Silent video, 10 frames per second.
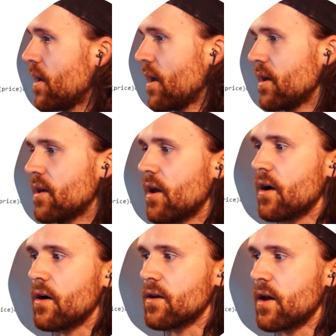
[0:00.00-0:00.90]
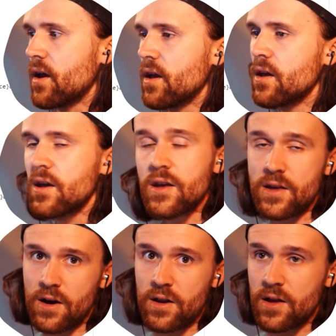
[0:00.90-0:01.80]
AKIA,
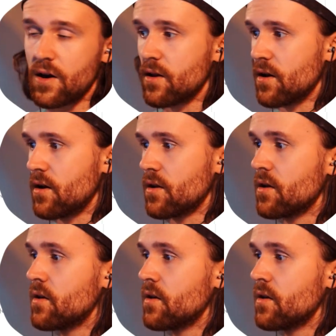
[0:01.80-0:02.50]
yada, yada, yada.